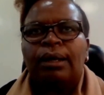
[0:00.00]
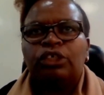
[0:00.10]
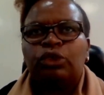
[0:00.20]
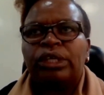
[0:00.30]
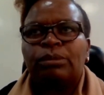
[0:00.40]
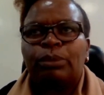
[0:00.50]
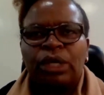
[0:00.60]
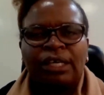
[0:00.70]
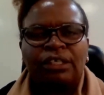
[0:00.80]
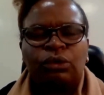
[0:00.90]
insurance
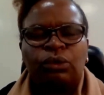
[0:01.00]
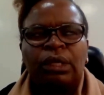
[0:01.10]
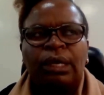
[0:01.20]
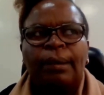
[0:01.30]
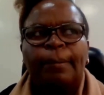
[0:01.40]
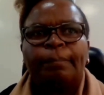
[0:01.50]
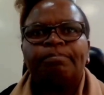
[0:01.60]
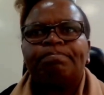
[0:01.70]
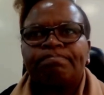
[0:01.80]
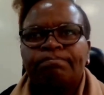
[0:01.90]
products to the
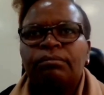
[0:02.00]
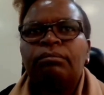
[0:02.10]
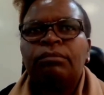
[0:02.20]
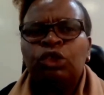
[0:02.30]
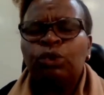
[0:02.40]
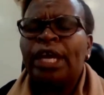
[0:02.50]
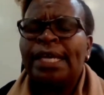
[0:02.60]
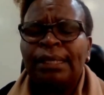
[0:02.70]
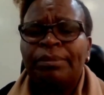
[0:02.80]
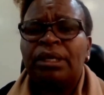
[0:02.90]

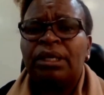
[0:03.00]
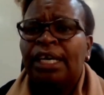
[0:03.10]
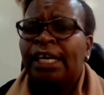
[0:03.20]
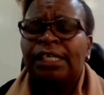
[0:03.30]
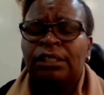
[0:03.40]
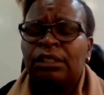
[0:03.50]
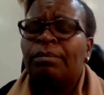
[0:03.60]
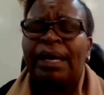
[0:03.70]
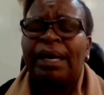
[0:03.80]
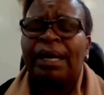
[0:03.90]
SME, they
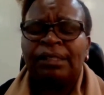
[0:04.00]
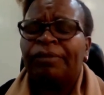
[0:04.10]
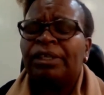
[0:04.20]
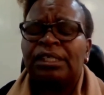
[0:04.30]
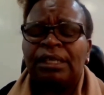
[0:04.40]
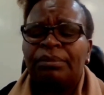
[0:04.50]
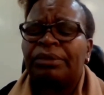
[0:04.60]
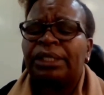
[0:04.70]
might face some